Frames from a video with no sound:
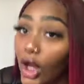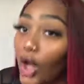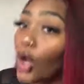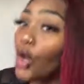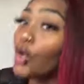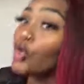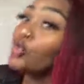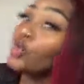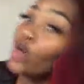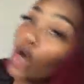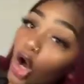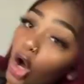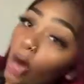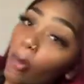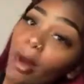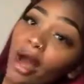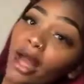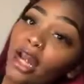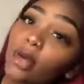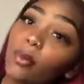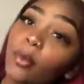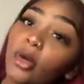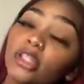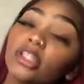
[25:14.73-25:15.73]

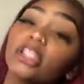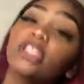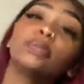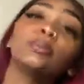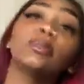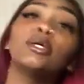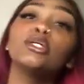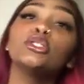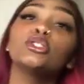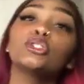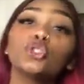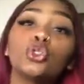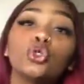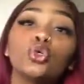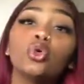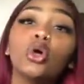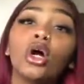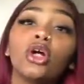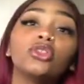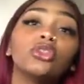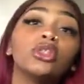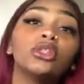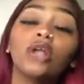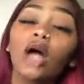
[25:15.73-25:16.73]
Nobody wants to spend
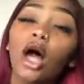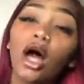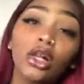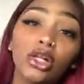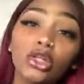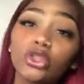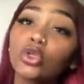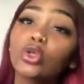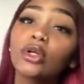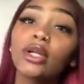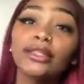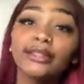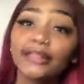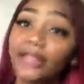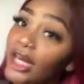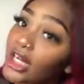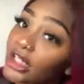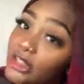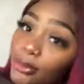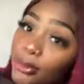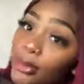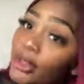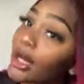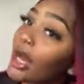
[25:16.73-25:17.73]
$200 on a
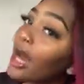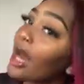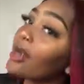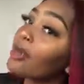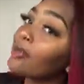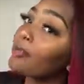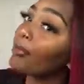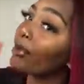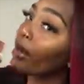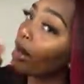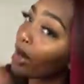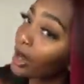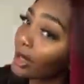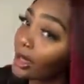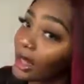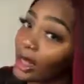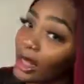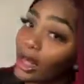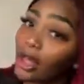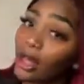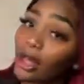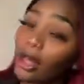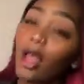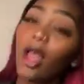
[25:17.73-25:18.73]
textbook out of
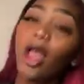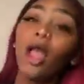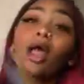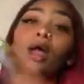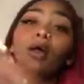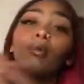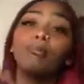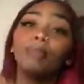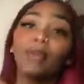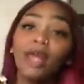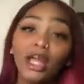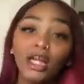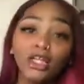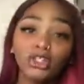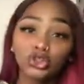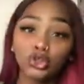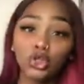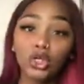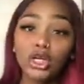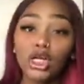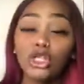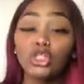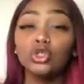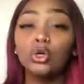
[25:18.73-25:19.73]
pocket. Make
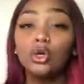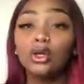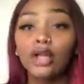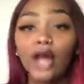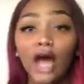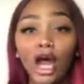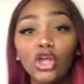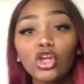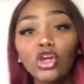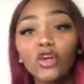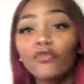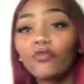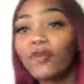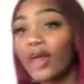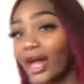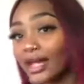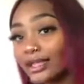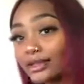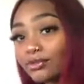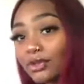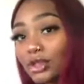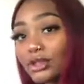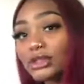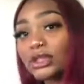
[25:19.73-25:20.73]
sure that you allow your
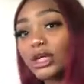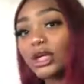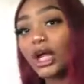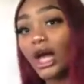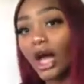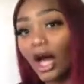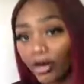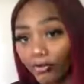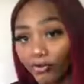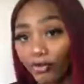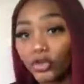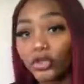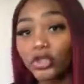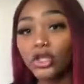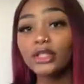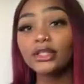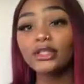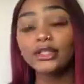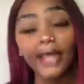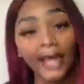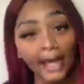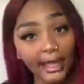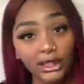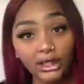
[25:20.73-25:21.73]
FAFSA to cover your
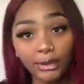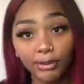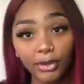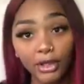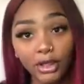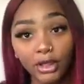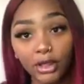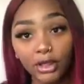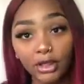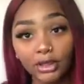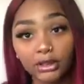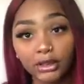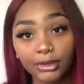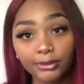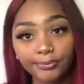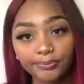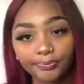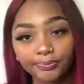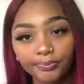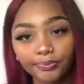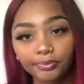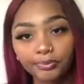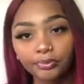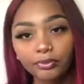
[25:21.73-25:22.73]
textbooks,
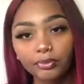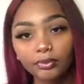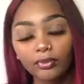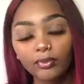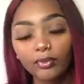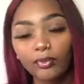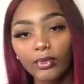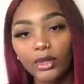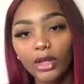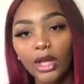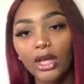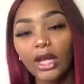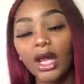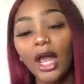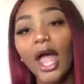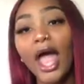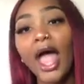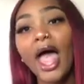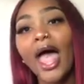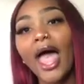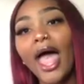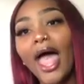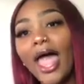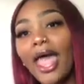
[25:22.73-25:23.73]

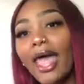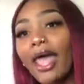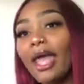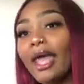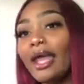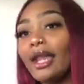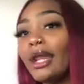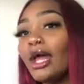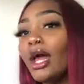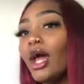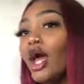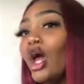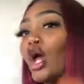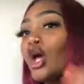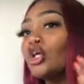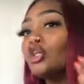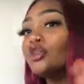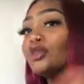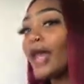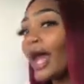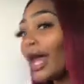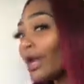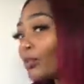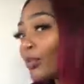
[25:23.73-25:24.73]
and
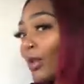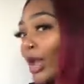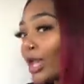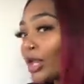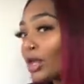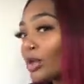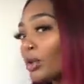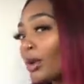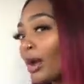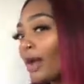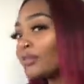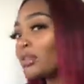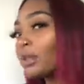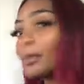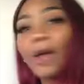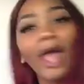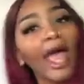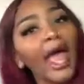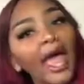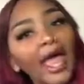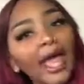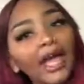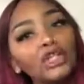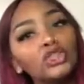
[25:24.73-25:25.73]
that way you don't have to
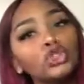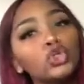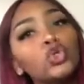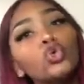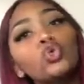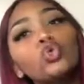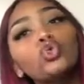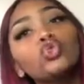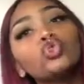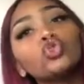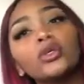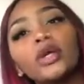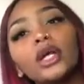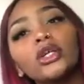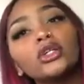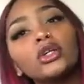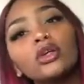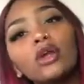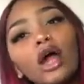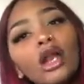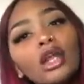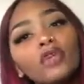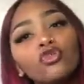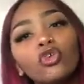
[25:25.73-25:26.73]
pay
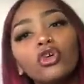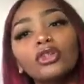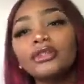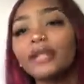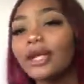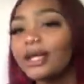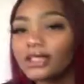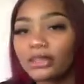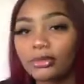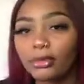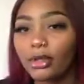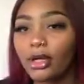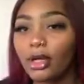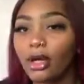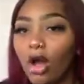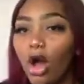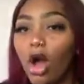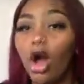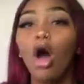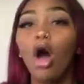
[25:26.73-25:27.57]
$200-300 for a textbook.